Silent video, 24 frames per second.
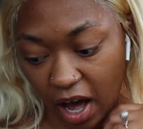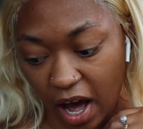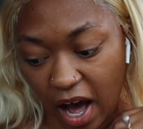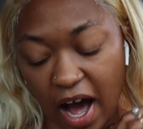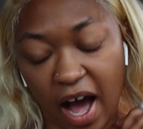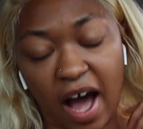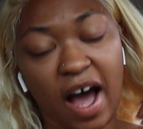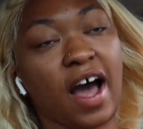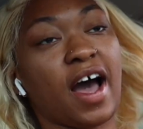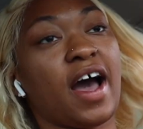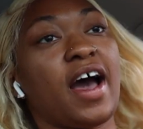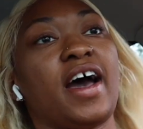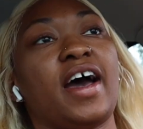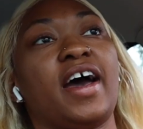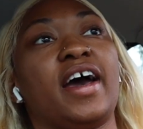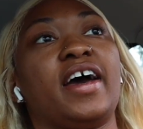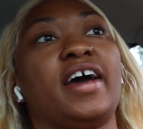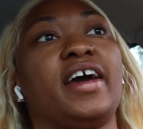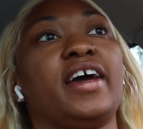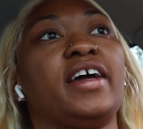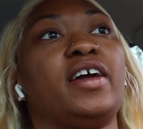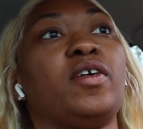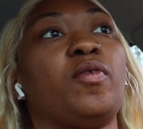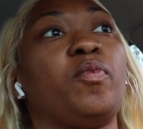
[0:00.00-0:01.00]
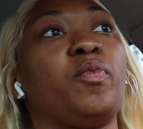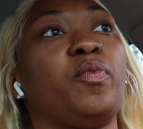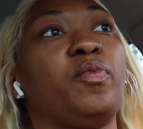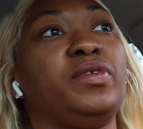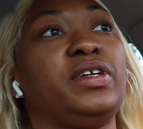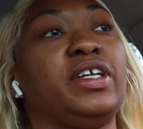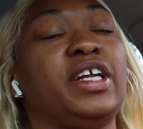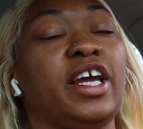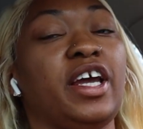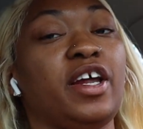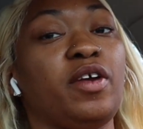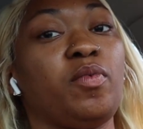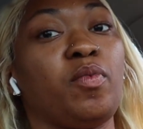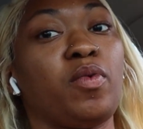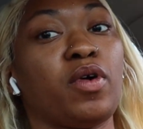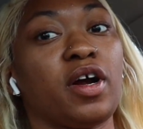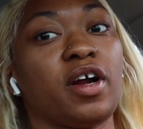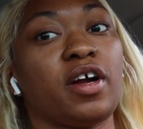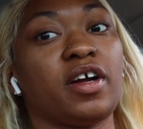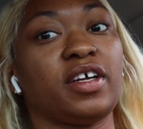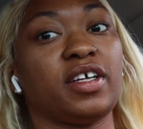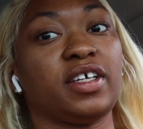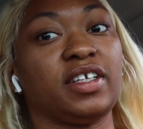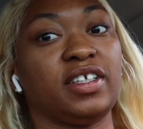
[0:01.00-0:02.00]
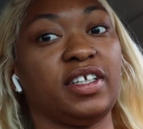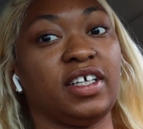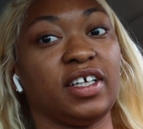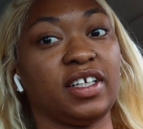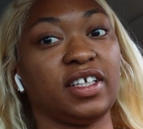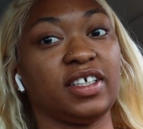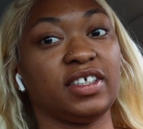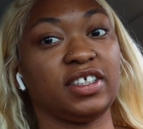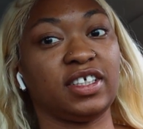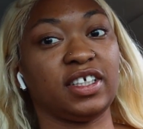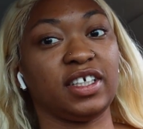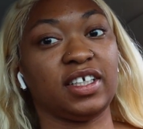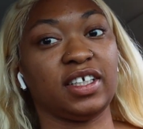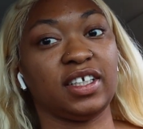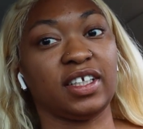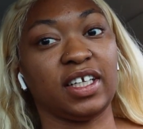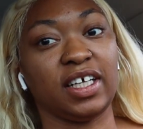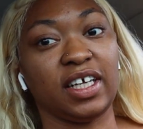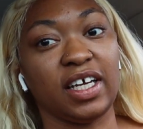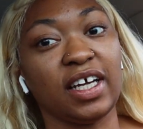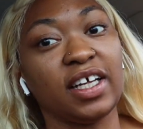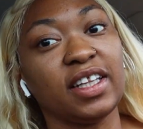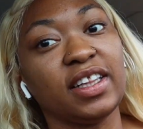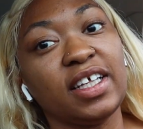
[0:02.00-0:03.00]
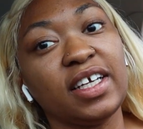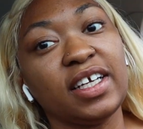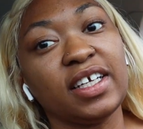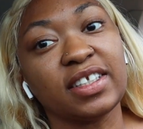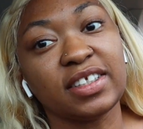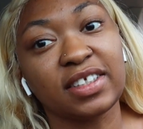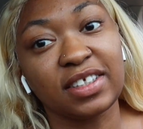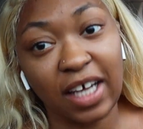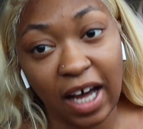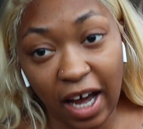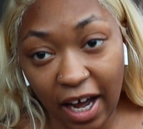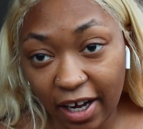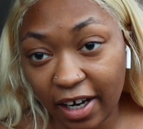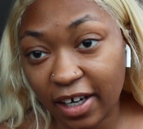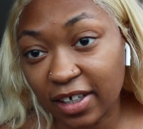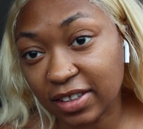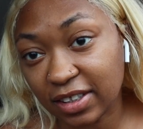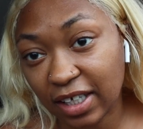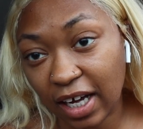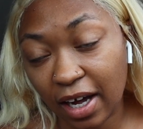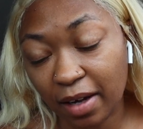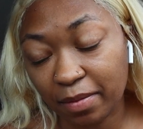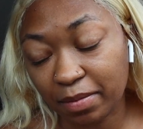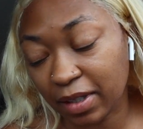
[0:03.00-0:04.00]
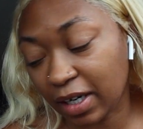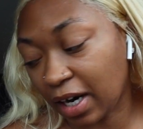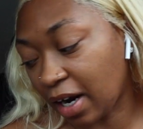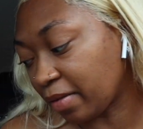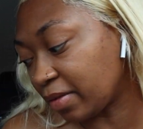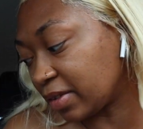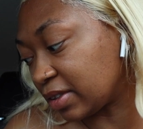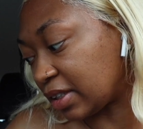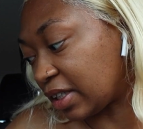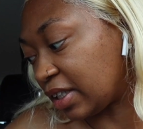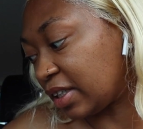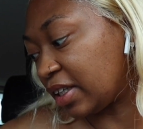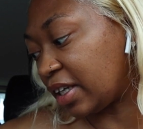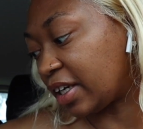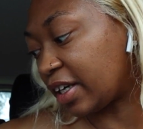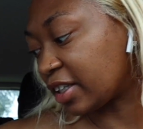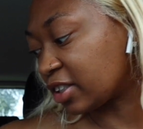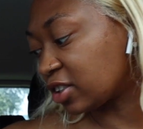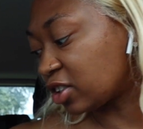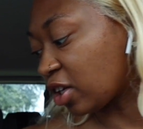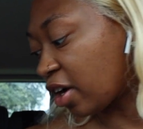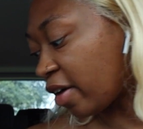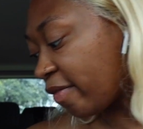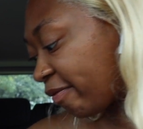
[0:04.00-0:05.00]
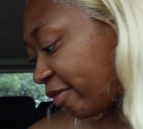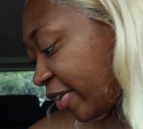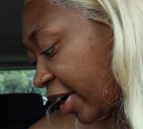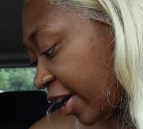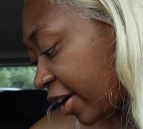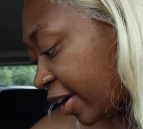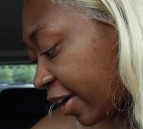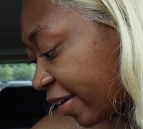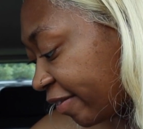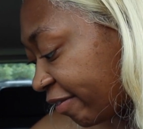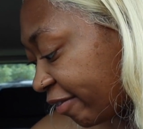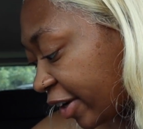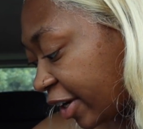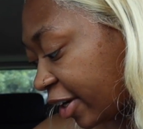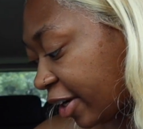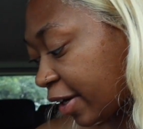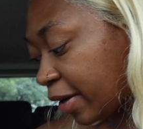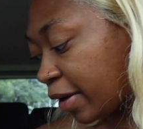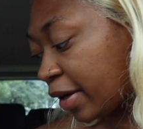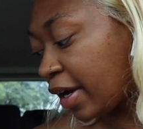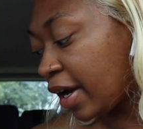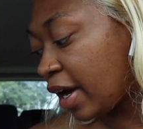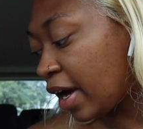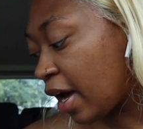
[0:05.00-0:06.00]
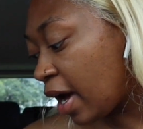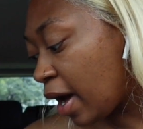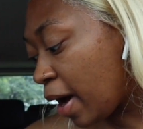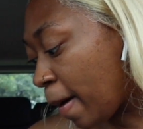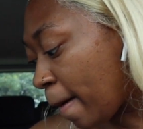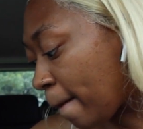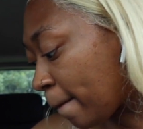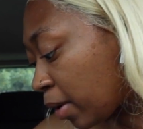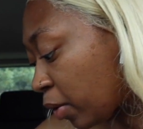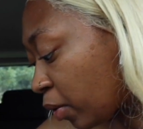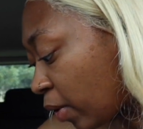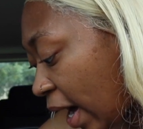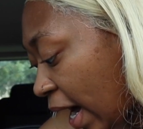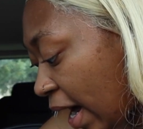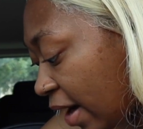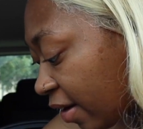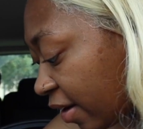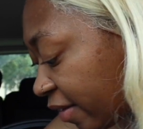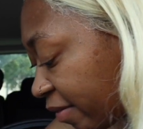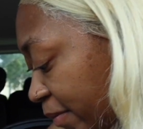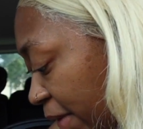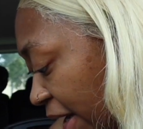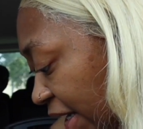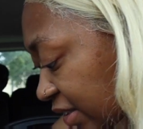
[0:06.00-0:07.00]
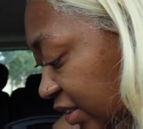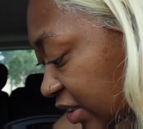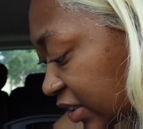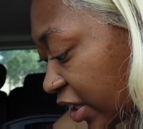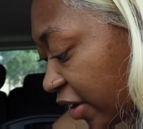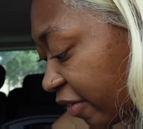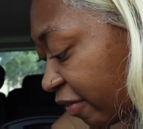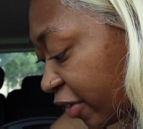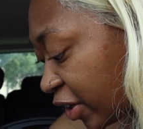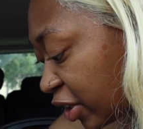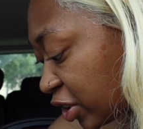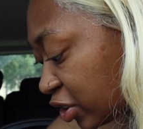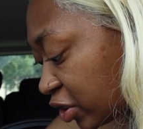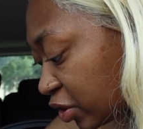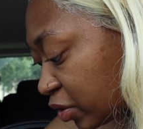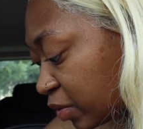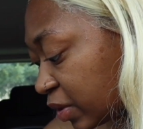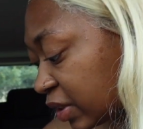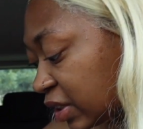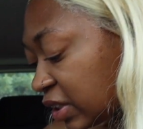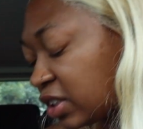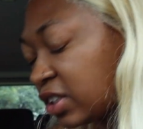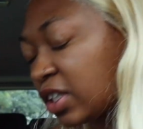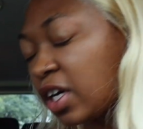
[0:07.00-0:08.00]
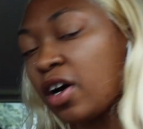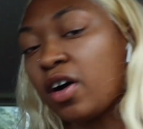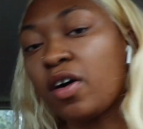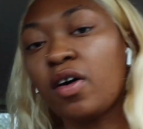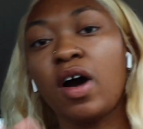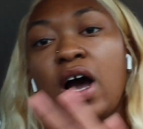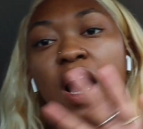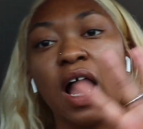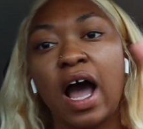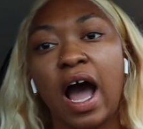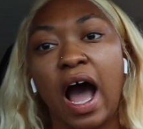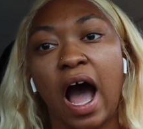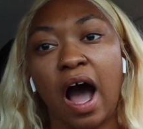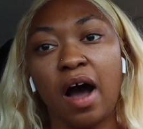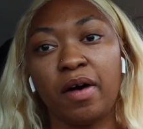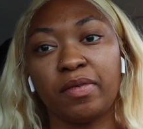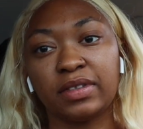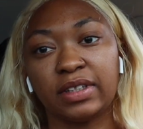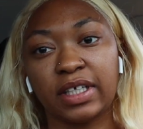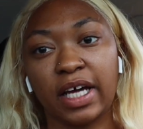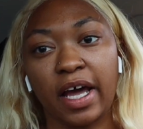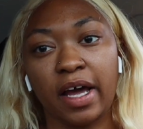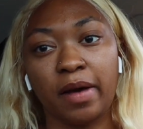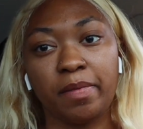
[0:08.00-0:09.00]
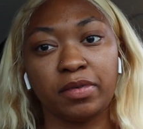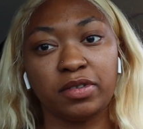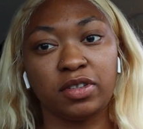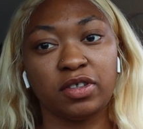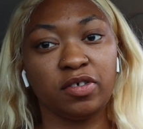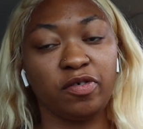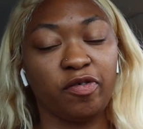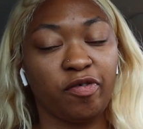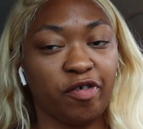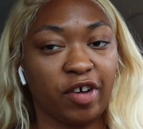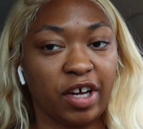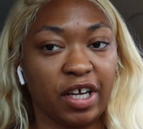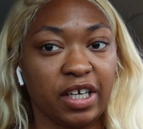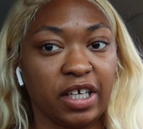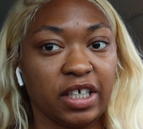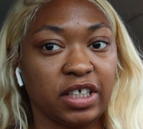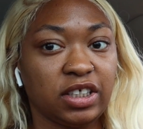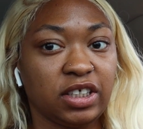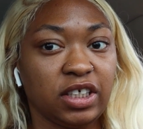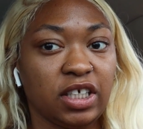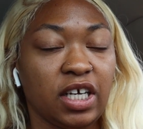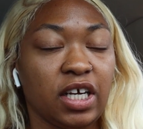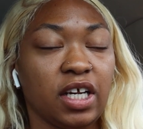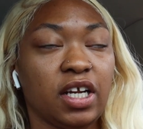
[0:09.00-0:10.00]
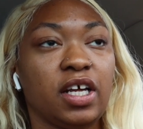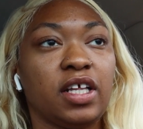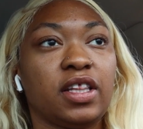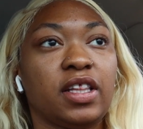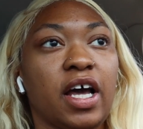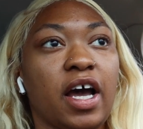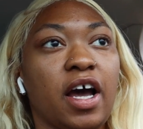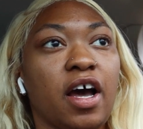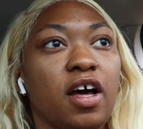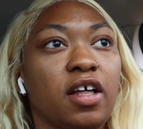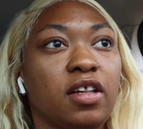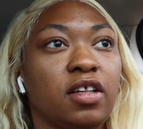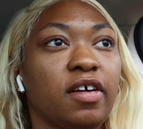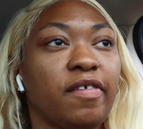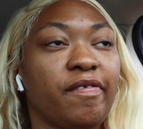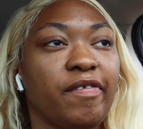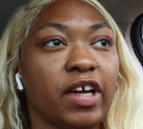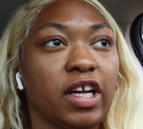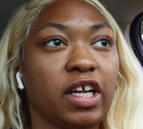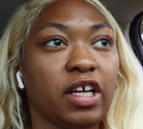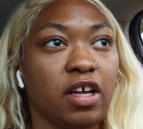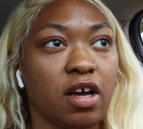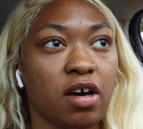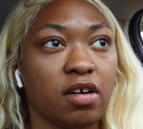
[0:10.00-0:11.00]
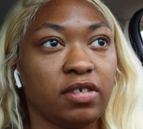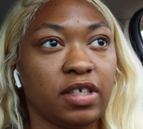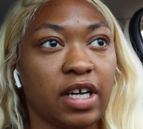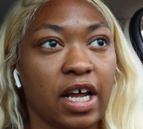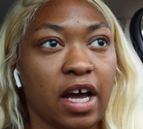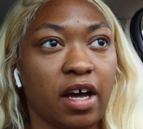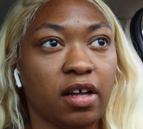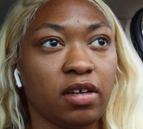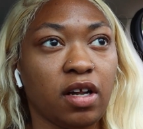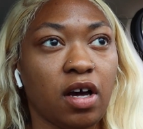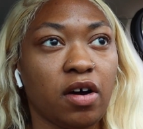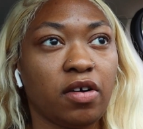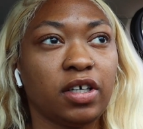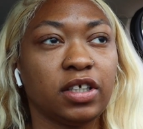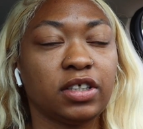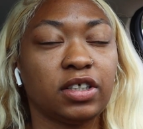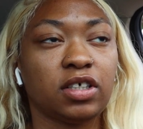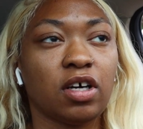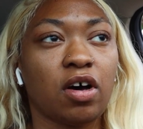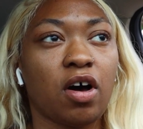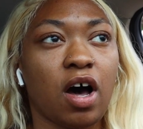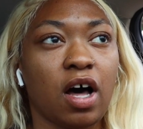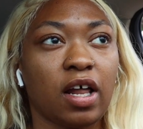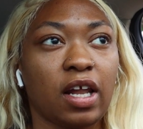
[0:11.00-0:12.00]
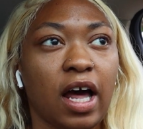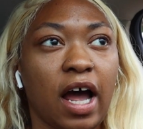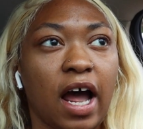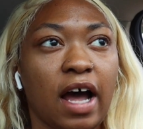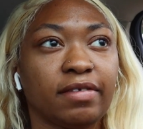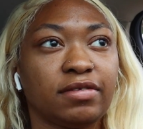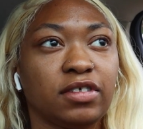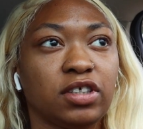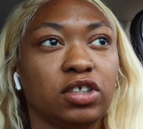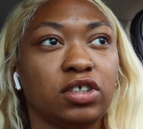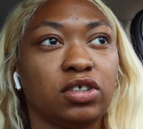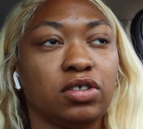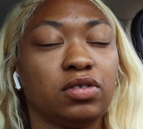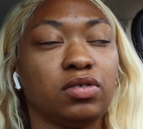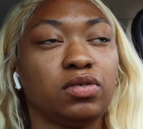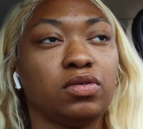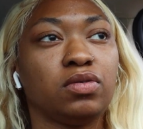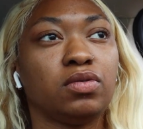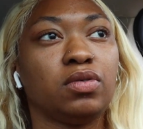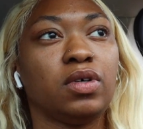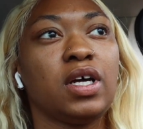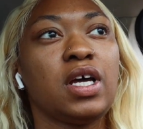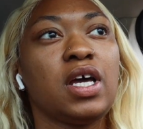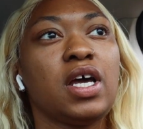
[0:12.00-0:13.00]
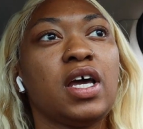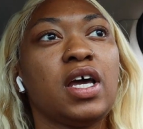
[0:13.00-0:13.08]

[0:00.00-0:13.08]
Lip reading: I did work diligently the entire time that I was in there, so I'm very, very proud of myself for doing so. I was able to finish getting that other video downloaded, so all I have to do